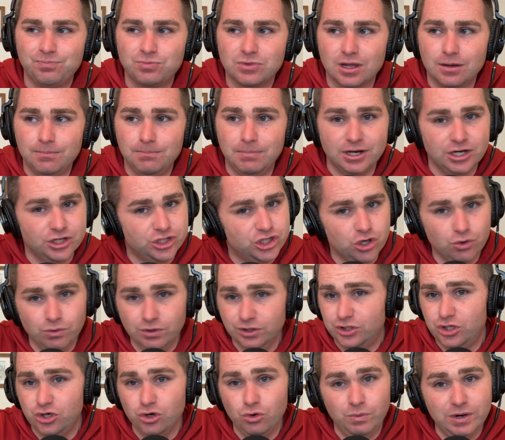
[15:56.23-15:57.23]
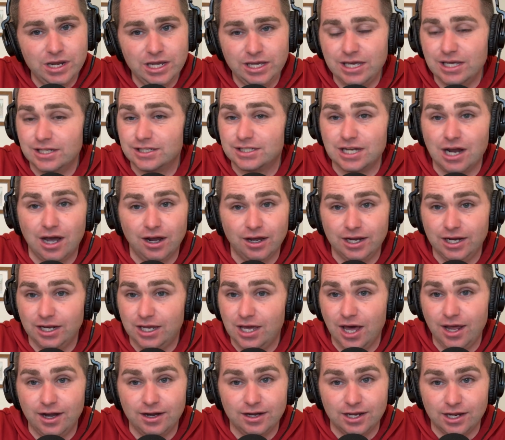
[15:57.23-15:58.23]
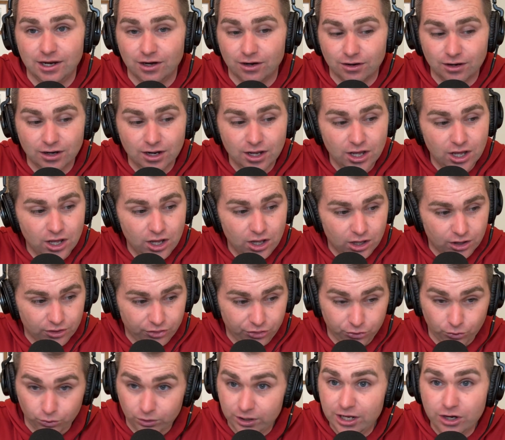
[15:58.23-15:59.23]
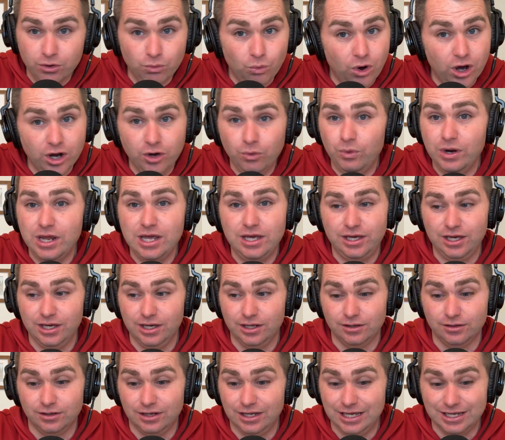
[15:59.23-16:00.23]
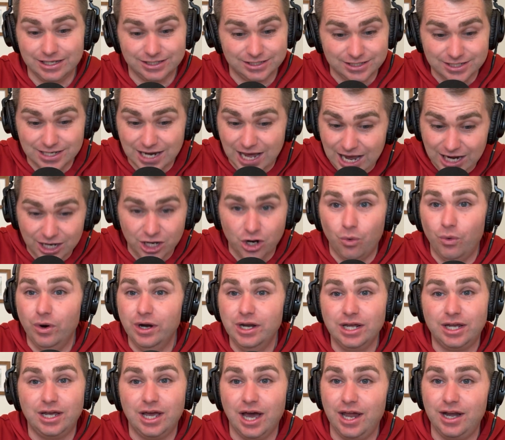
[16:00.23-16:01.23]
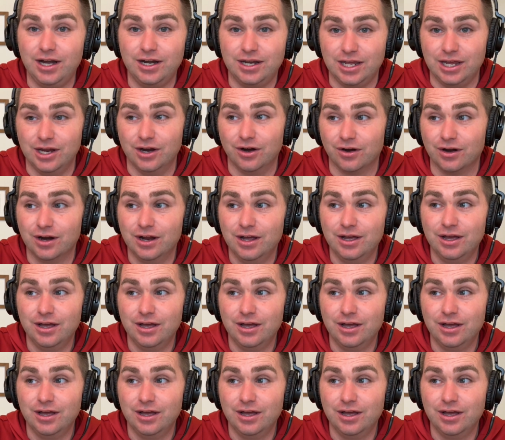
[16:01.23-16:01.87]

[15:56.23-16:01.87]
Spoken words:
But a 2-2 weekend's not going to cut it here. A 3-1 weekend is not going to cut it here.